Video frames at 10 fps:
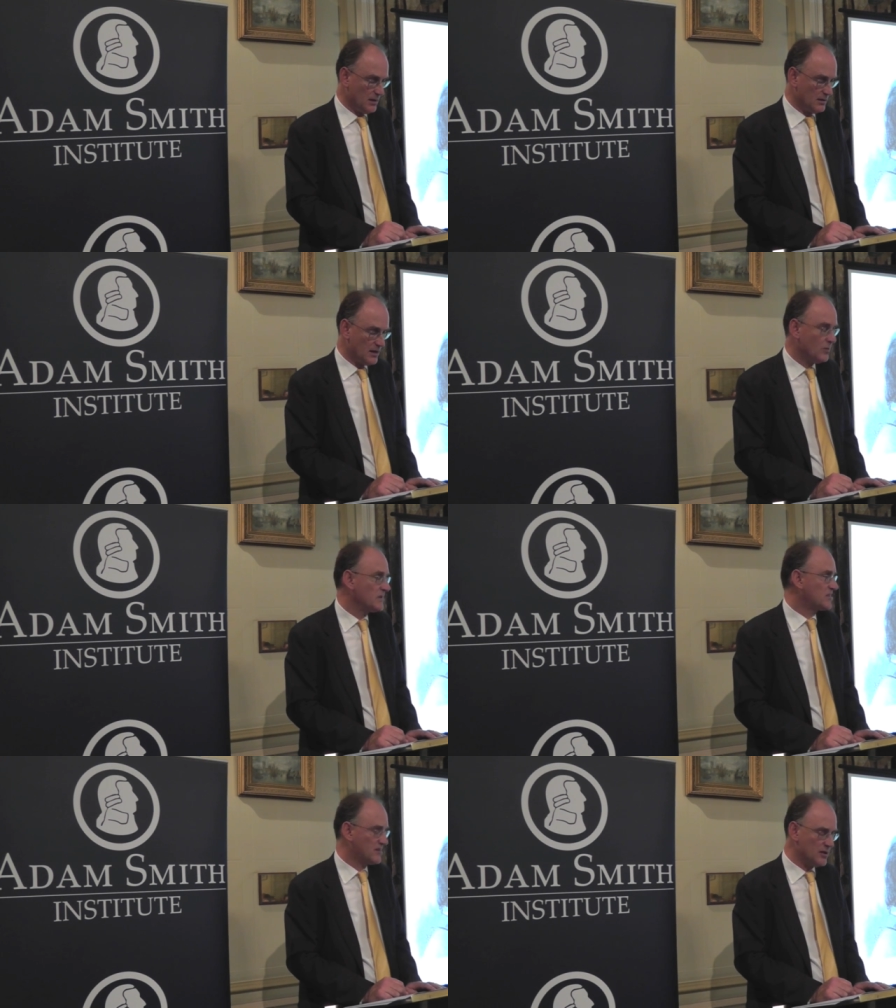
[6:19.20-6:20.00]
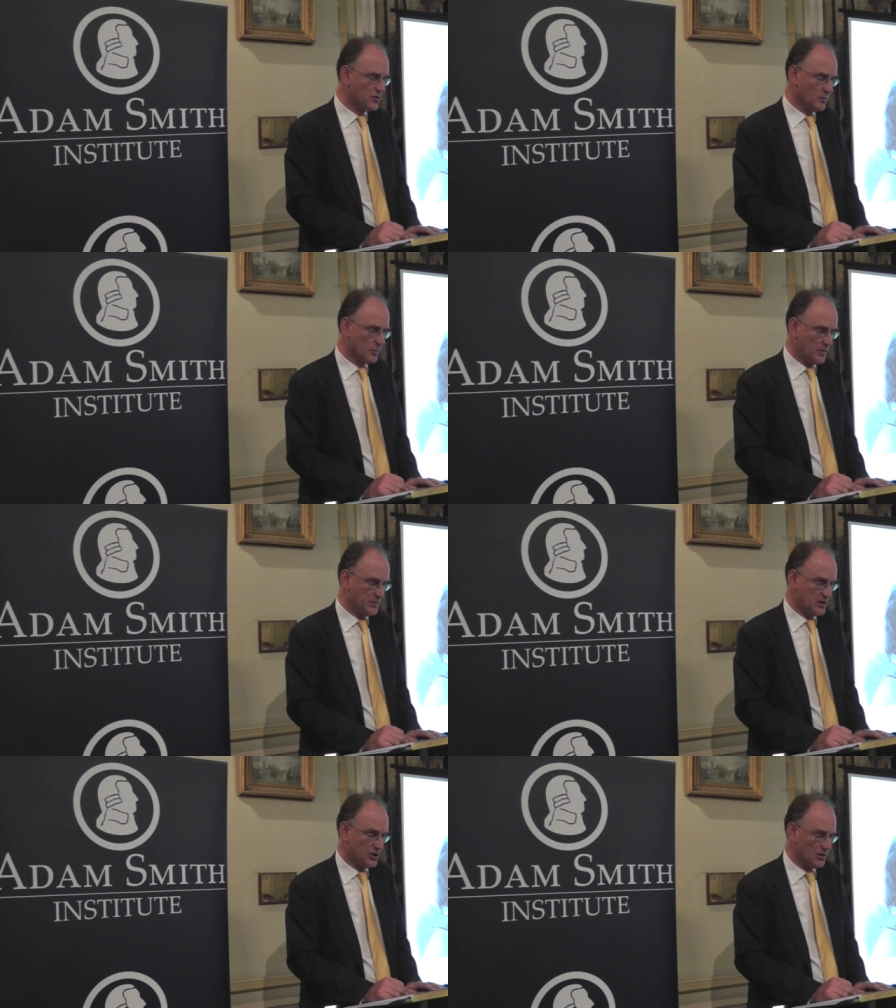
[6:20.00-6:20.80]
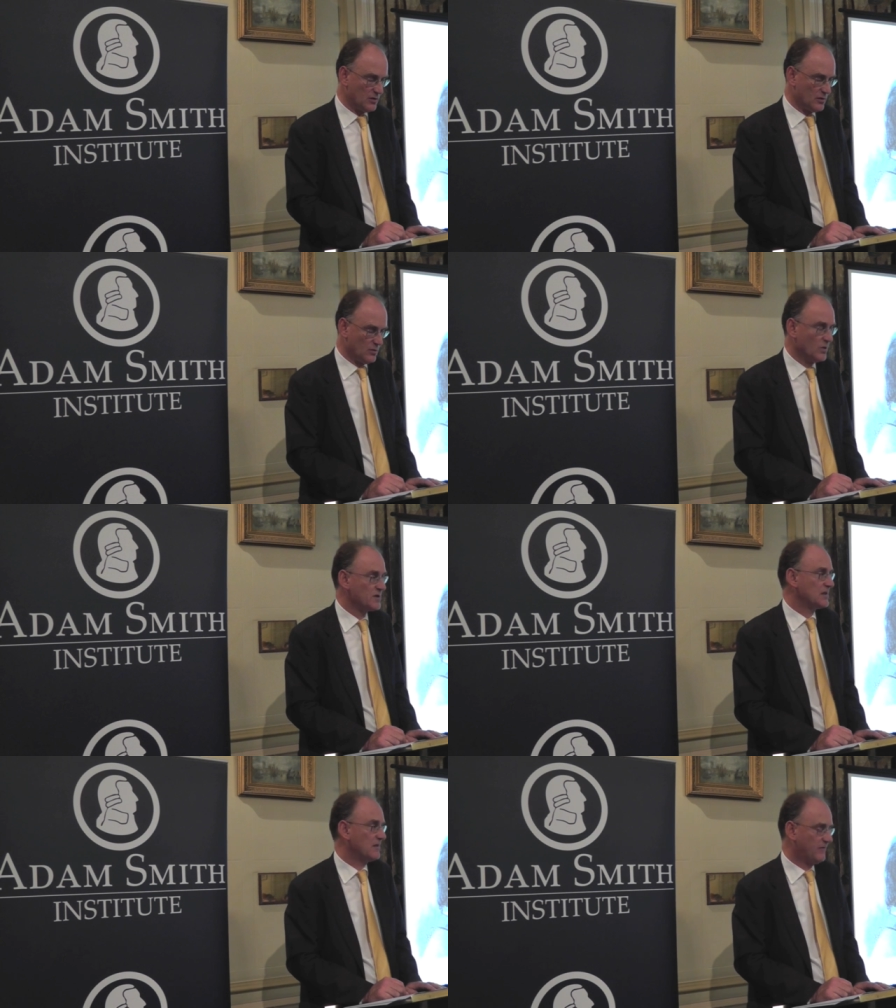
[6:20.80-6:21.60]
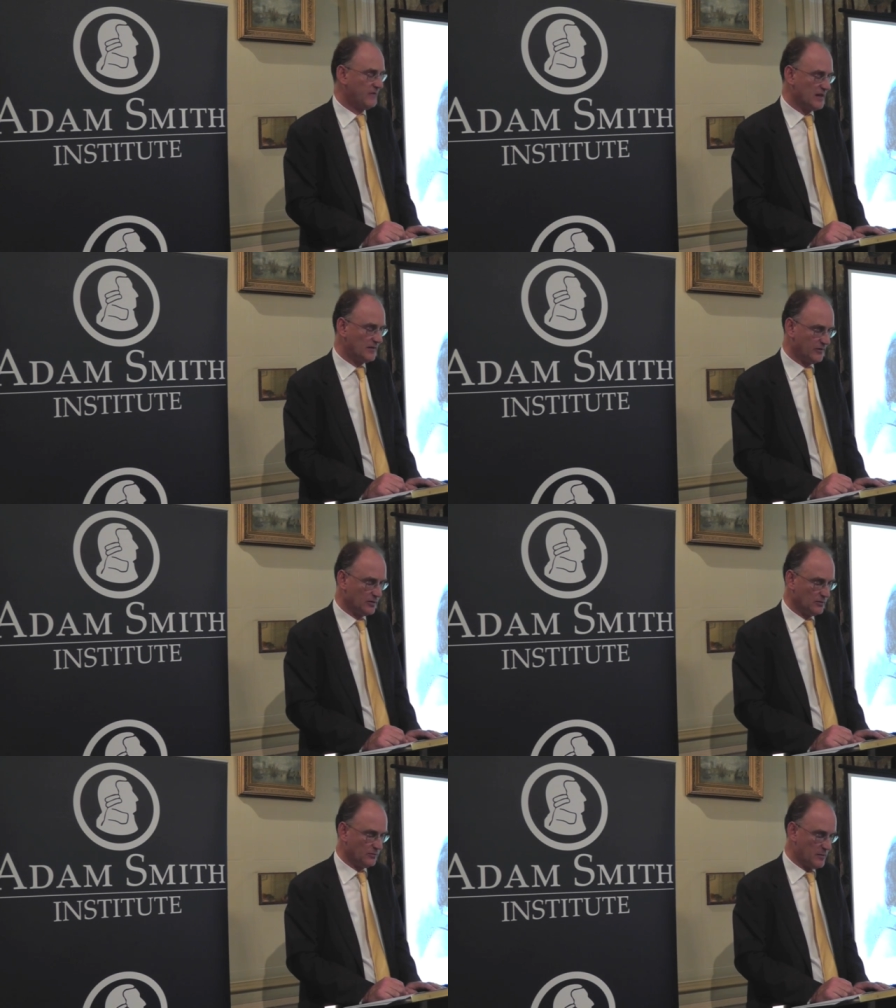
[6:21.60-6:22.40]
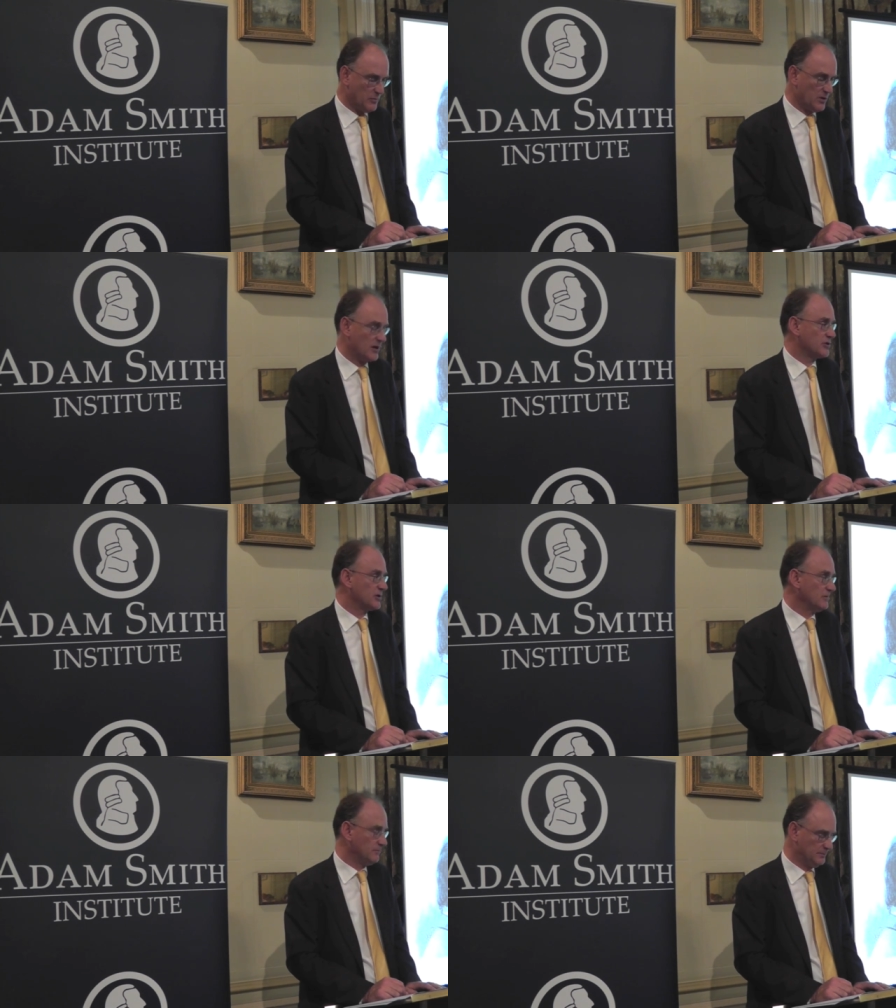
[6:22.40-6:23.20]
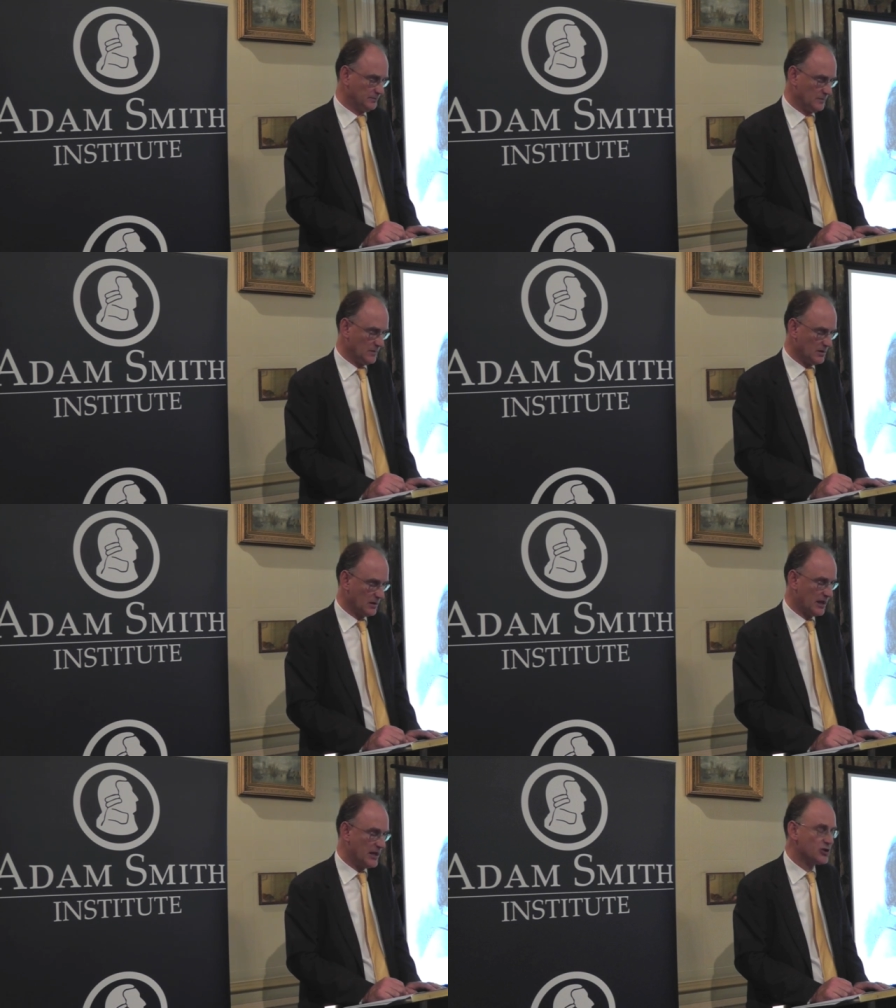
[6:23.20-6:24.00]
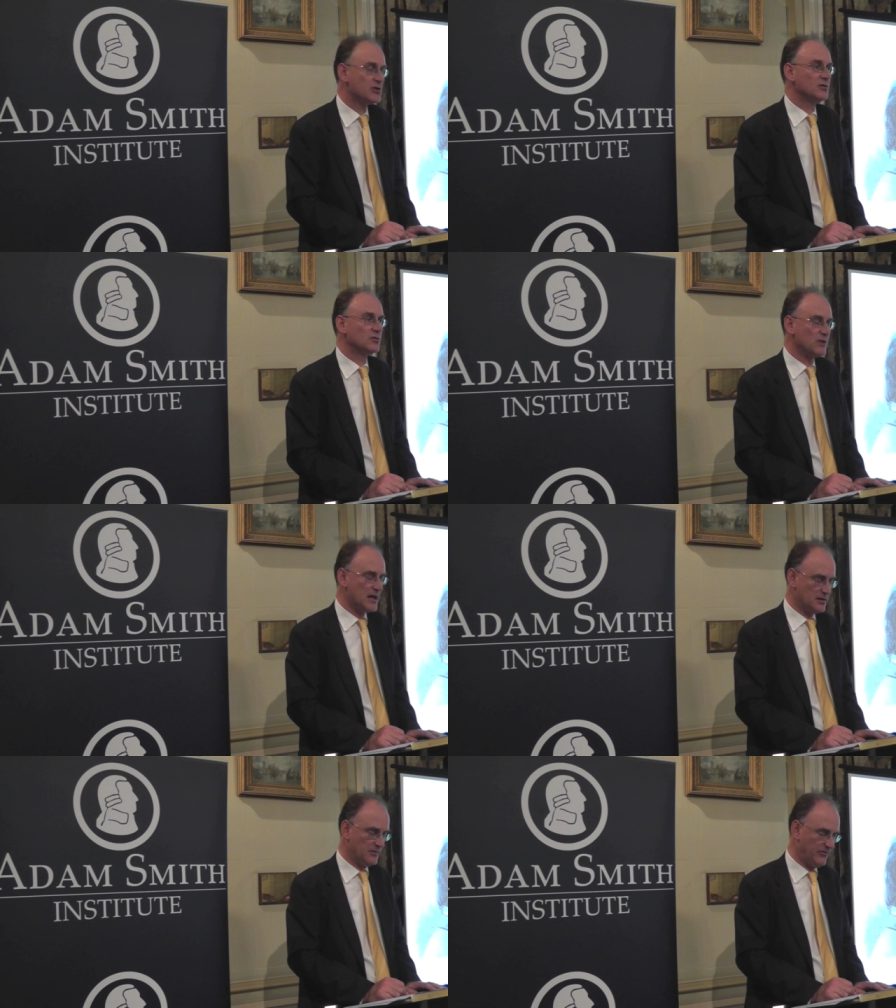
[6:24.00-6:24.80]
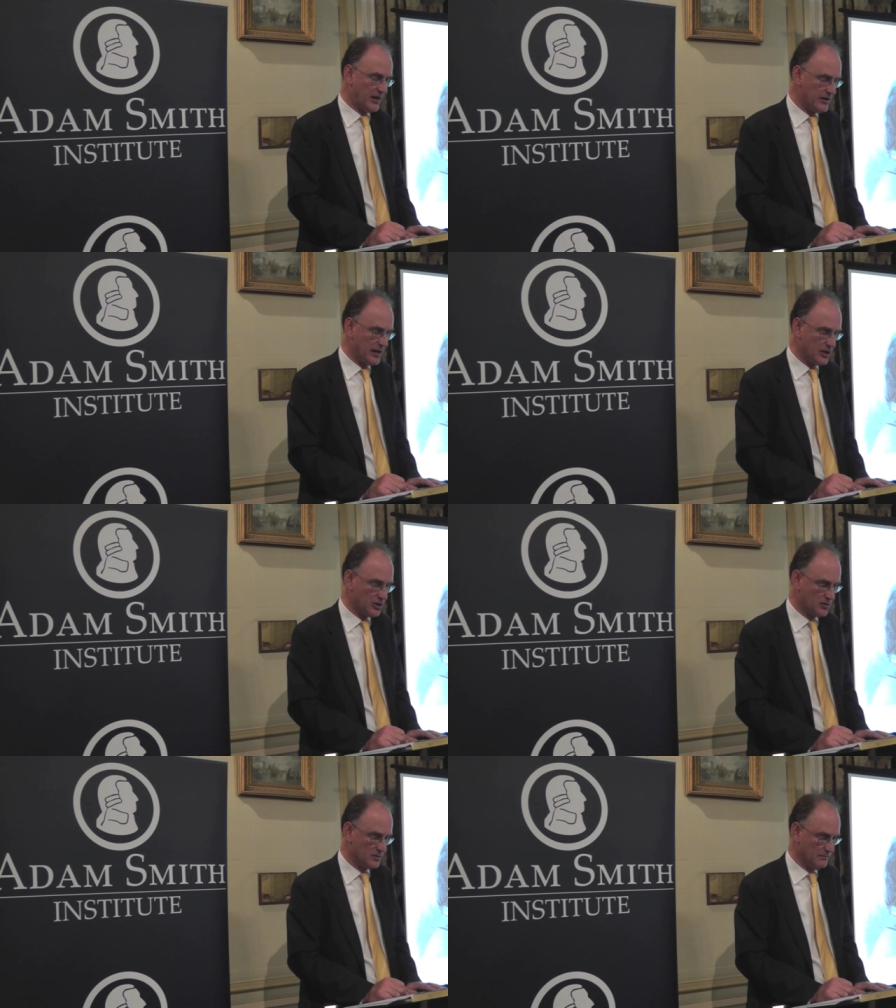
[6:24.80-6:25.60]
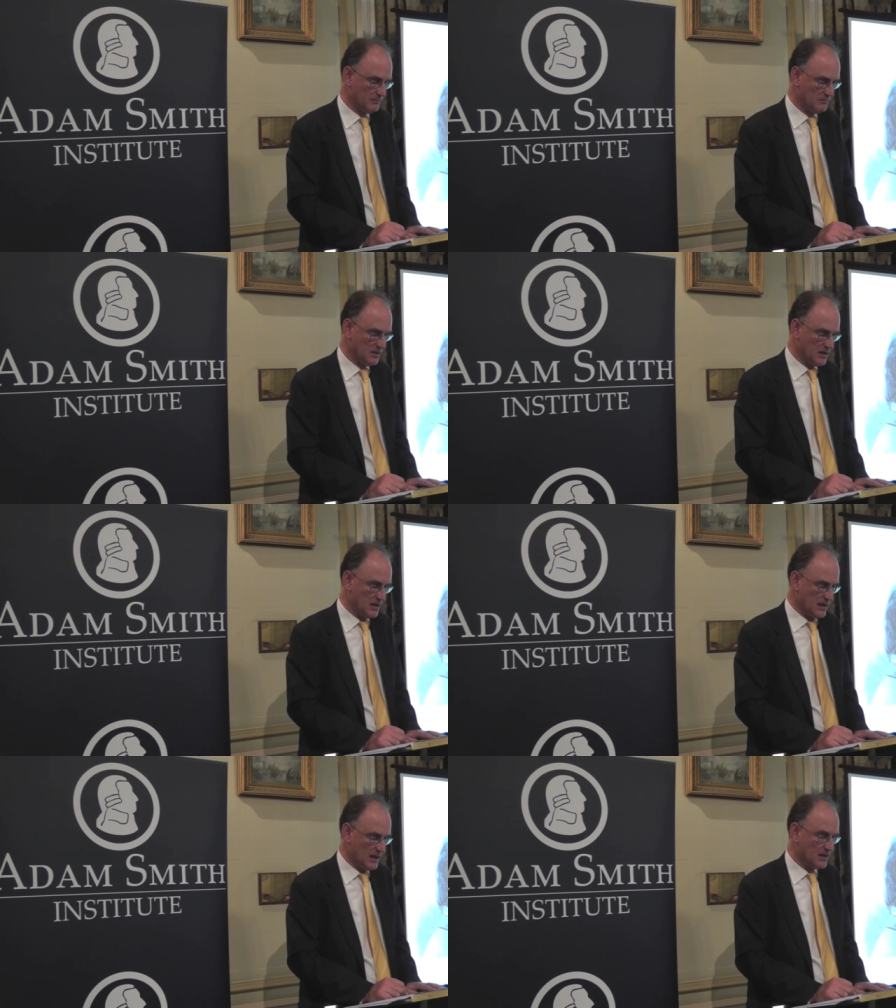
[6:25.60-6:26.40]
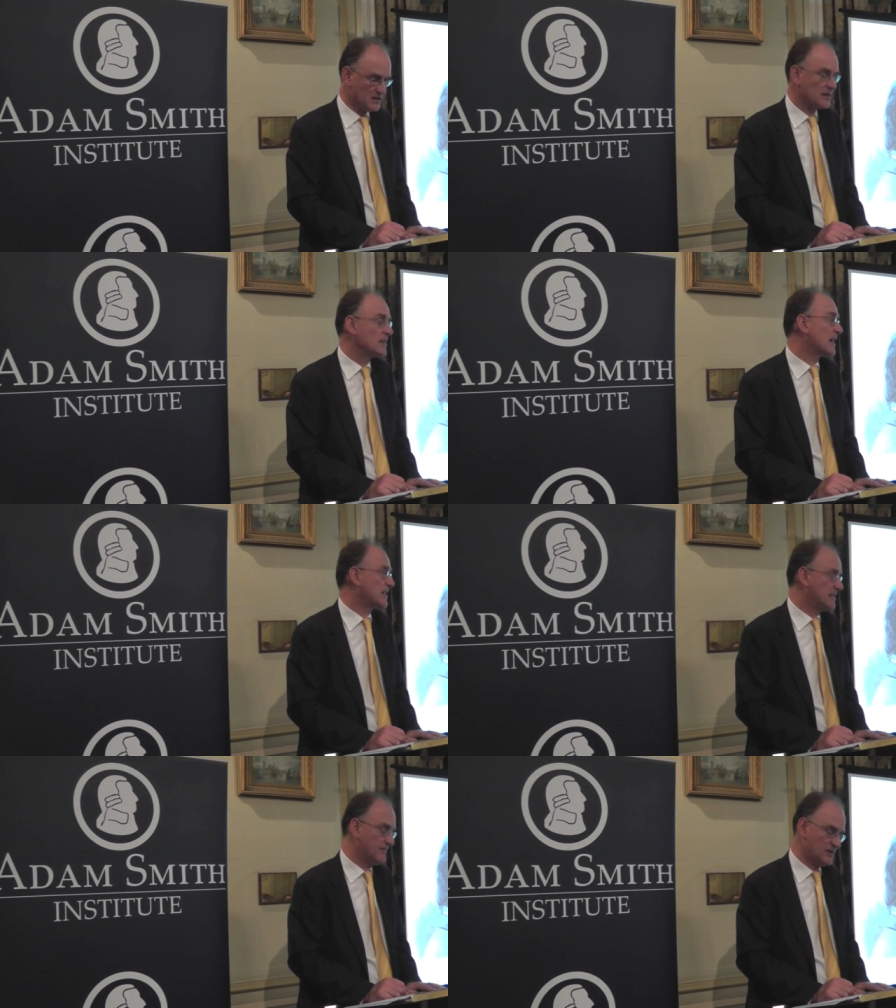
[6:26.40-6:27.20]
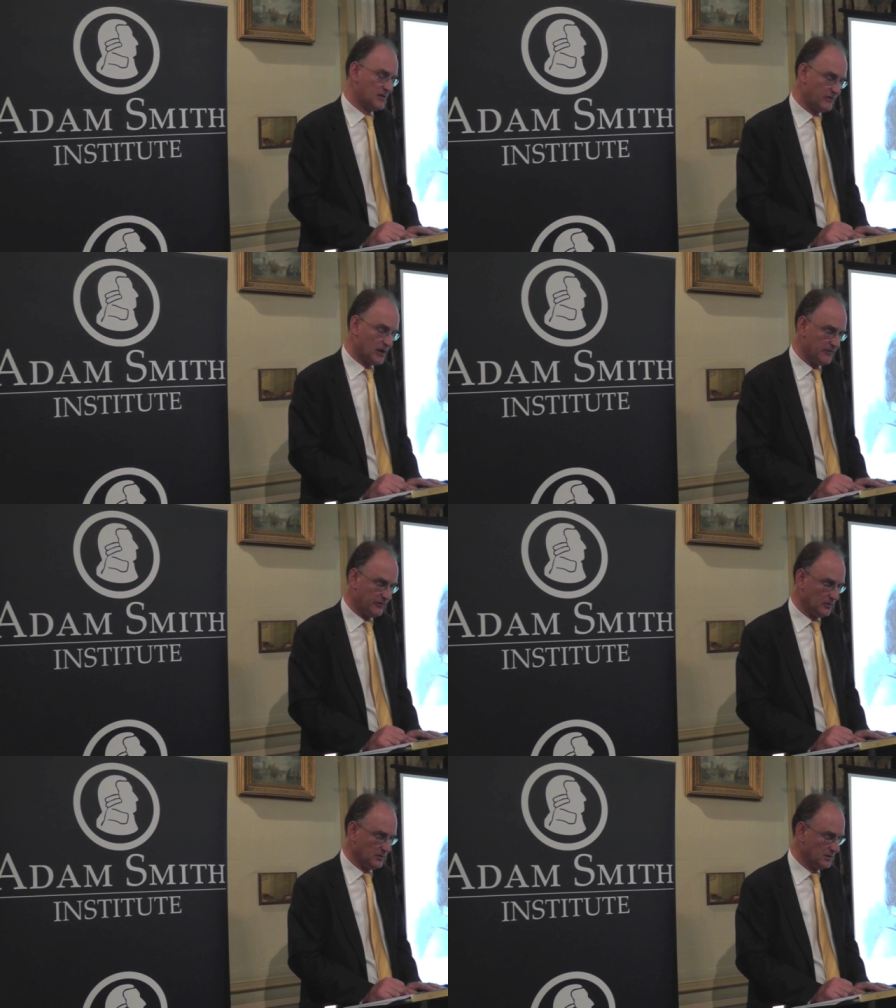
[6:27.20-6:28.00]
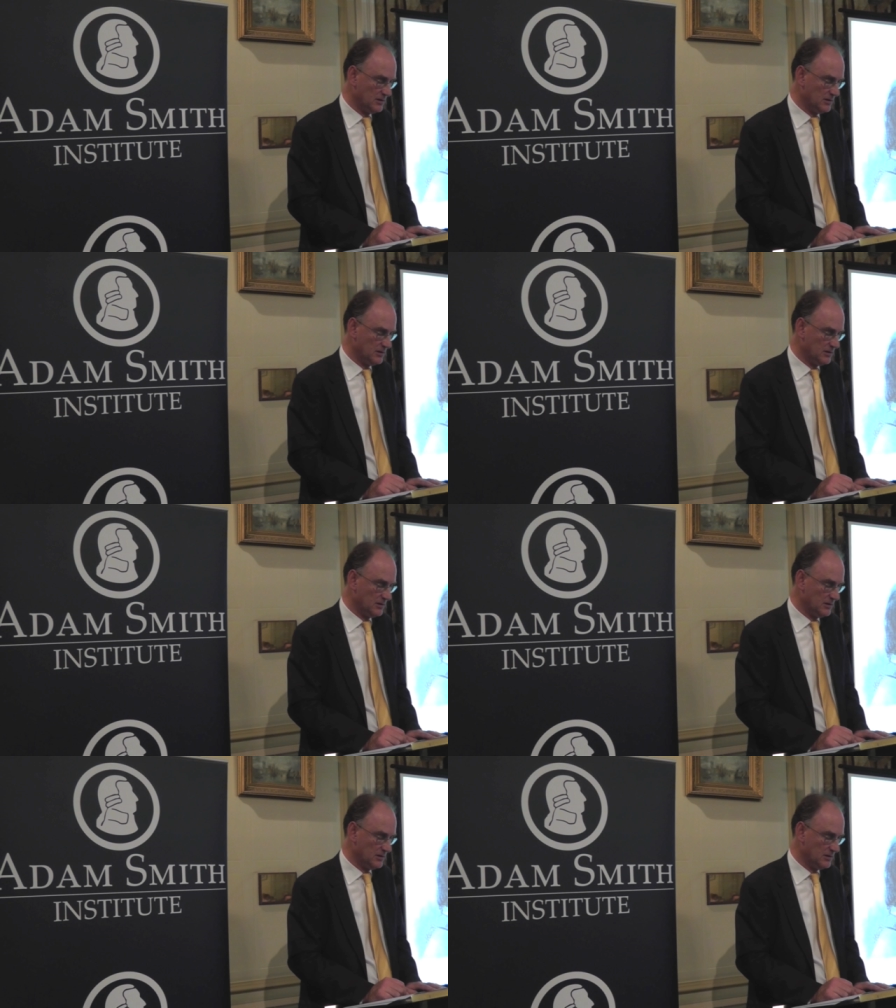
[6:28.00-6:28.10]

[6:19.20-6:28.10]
Darwin's central proposition was that faithful reproduction, occasional random variation, and selective survival